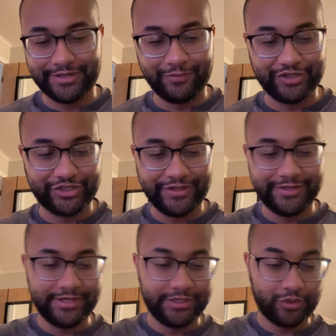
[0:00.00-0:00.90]
and I'm gonna show you the
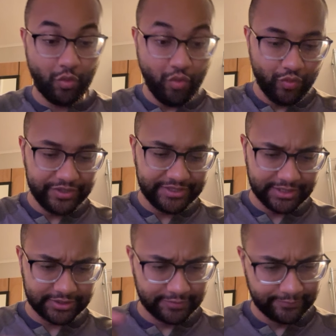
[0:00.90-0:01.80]
disc. Oh, what's
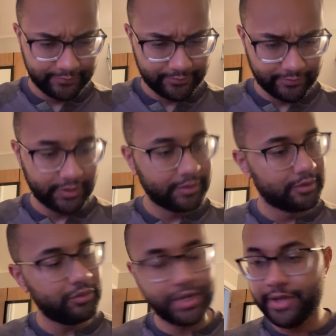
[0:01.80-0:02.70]
this?
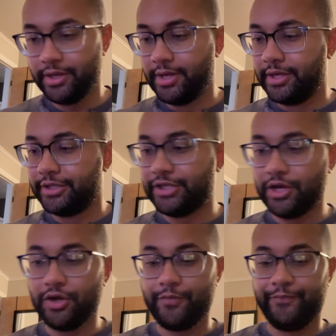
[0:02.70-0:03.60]
Okay,
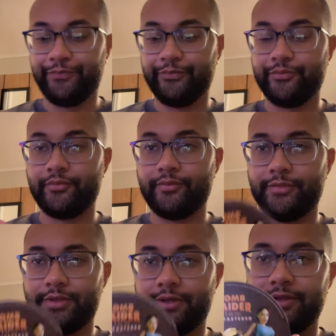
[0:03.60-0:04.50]
so
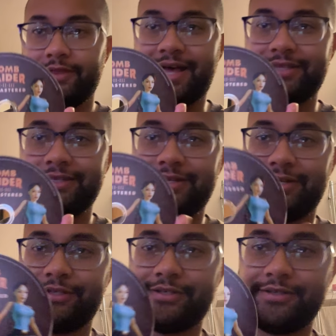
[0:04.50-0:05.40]
that's the
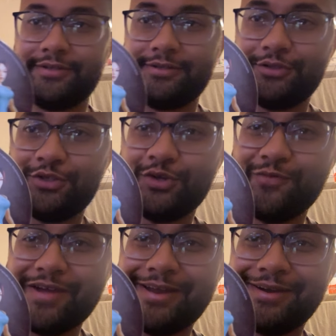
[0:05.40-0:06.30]
disc.
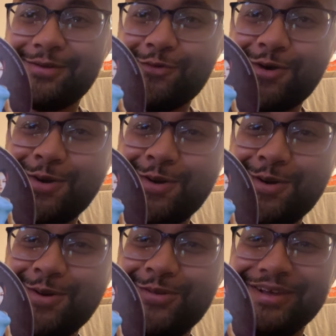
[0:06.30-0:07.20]
Tomb Raider,
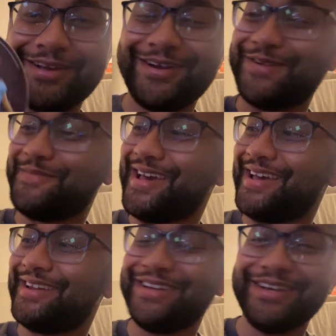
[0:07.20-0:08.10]
woo, look at her,
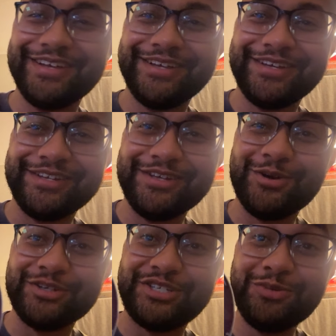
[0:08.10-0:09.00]
man.
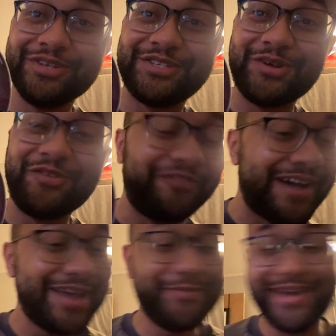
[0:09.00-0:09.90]
Yo, she was so
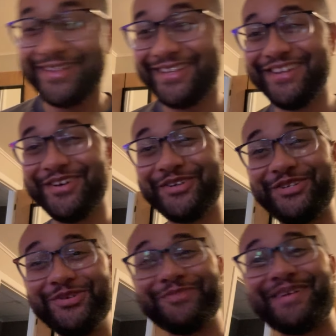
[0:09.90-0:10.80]
fine back then. Yo,
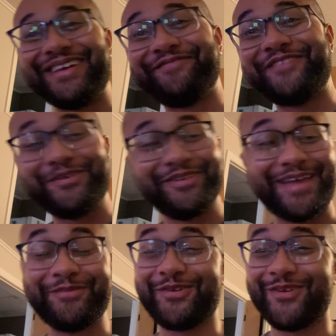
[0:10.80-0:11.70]
she was my video
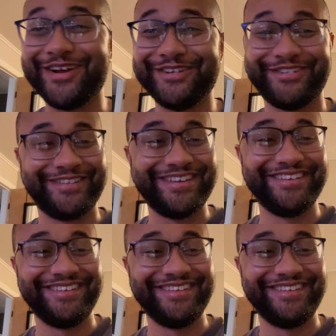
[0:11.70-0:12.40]
game crush. Like,